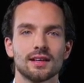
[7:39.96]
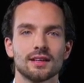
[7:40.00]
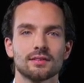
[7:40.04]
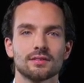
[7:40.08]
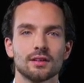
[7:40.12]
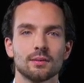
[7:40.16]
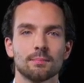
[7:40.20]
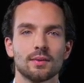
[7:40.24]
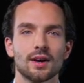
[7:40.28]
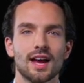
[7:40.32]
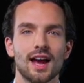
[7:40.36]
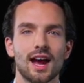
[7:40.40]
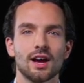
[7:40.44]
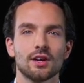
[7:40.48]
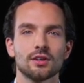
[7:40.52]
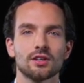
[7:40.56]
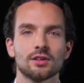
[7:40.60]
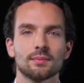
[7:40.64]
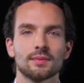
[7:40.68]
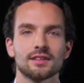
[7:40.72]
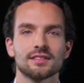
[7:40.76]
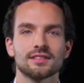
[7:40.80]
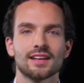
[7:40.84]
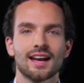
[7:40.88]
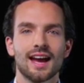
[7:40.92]
the
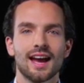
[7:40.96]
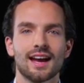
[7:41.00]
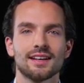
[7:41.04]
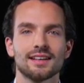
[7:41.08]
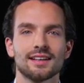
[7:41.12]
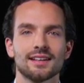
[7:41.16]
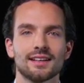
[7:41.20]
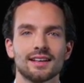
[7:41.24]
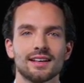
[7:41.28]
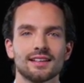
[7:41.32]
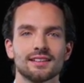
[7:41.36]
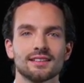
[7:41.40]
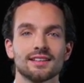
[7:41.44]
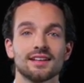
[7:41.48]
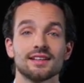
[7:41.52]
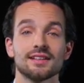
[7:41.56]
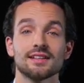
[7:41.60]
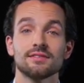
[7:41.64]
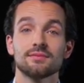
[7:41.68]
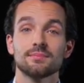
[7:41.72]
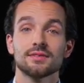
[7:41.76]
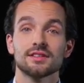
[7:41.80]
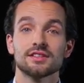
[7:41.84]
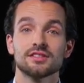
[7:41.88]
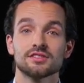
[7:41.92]
Pahalgam attack in
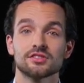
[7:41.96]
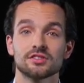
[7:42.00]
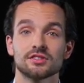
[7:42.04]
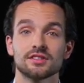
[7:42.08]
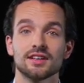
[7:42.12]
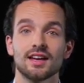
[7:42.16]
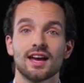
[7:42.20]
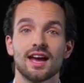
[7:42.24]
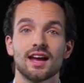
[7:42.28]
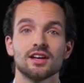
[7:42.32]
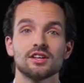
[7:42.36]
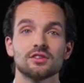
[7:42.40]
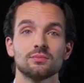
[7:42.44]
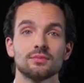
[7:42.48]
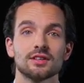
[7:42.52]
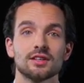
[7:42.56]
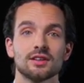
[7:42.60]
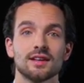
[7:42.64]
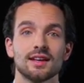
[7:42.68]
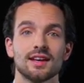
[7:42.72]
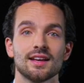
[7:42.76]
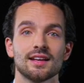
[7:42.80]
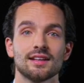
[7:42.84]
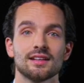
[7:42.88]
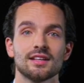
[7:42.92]
Indian-administered Kashmir
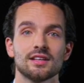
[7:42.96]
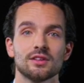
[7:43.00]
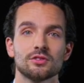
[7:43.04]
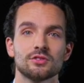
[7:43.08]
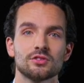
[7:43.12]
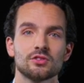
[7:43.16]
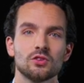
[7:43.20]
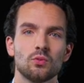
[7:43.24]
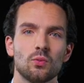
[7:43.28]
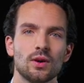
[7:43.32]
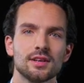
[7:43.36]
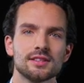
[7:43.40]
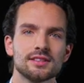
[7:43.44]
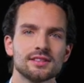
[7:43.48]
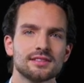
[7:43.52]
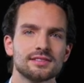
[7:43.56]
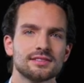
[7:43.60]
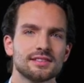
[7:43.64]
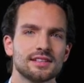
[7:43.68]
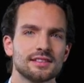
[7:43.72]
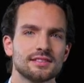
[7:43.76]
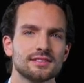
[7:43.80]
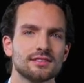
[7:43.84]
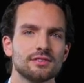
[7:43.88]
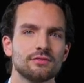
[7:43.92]
killed
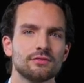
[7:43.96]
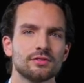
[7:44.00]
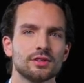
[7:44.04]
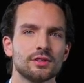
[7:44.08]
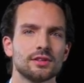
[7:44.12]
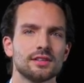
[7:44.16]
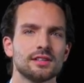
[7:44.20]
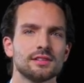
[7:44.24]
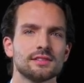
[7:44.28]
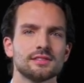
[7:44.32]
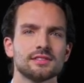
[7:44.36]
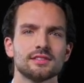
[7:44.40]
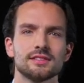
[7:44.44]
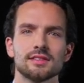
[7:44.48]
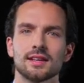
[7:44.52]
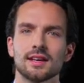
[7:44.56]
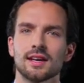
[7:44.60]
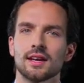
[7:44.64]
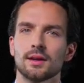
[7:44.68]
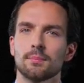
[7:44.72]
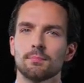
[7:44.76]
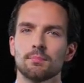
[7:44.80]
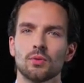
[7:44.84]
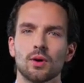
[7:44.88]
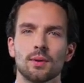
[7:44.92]
26 civilians,
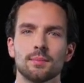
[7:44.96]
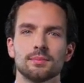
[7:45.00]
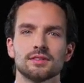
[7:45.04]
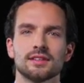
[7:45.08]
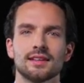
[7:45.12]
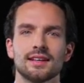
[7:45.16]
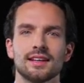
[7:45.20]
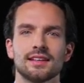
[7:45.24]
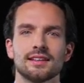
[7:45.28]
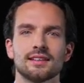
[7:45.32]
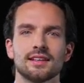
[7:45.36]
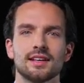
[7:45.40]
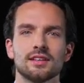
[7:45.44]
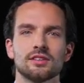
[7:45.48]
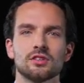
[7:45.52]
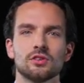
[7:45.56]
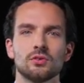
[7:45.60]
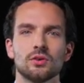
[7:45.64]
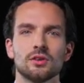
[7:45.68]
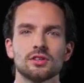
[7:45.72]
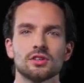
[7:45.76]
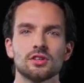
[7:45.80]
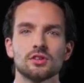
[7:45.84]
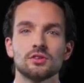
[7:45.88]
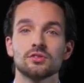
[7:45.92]
prompting India to
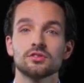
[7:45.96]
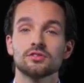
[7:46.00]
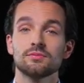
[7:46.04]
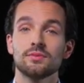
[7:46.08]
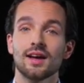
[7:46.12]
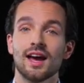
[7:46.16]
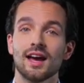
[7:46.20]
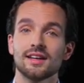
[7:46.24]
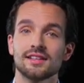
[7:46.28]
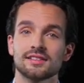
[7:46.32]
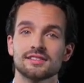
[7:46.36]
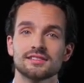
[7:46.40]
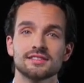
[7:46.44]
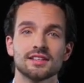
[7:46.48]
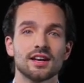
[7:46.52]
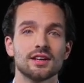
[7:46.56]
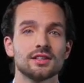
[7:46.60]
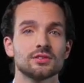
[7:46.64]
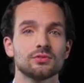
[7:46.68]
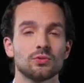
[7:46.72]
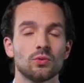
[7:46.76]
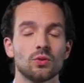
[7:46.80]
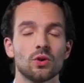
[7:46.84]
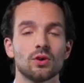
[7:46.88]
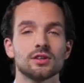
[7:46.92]
accuse Pakistan
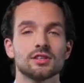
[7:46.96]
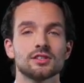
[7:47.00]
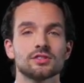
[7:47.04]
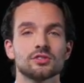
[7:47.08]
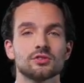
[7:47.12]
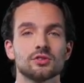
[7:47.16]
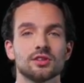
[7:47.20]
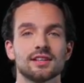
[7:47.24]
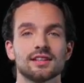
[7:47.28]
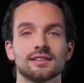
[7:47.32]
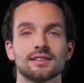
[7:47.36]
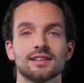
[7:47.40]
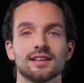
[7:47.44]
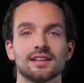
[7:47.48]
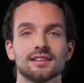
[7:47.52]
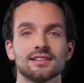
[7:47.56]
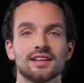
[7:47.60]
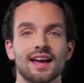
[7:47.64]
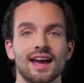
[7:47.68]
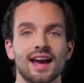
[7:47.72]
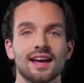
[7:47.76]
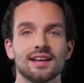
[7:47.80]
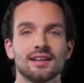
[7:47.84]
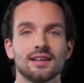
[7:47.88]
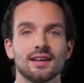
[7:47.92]
of orchestrating the
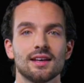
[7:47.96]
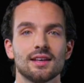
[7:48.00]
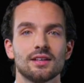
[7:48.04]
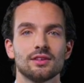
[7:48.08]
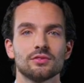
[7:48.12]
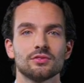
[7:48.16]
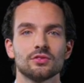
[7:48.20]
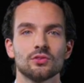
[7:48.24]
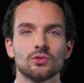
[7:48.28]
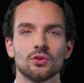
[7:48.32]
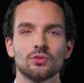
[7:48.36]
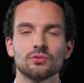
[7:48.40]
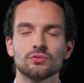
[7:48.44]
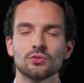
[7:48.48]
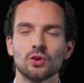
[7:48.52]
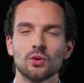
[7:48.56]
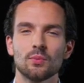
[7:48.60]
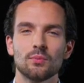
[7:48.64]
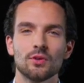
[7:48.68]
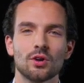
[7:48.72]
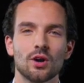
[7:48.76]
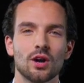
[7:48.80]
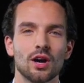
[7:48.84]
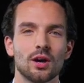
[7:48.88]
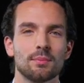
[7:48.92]
attack through a
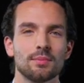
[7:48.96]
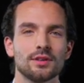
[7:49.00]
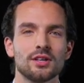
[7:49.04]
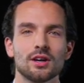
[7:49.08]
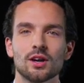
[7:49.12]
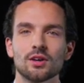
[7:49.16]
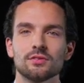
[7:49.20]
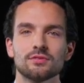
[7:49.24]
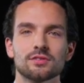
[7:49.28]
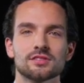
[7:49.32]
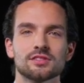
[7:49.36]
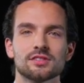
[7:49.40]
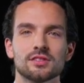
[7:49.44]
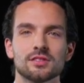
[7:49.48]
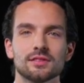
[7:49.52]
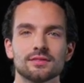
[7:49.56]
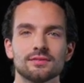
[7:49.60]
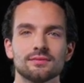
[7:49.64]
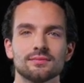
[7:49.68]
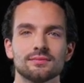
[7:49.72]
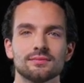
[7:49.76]
former army officer.